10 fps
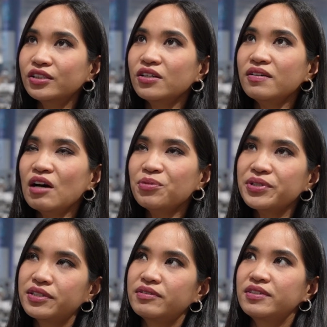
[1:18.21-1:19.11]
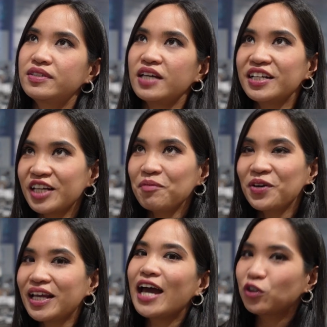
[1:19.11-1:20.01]
I would tell them,
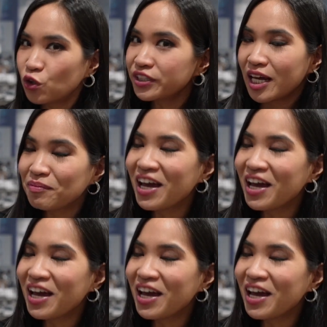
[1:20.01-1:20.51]
but I told them.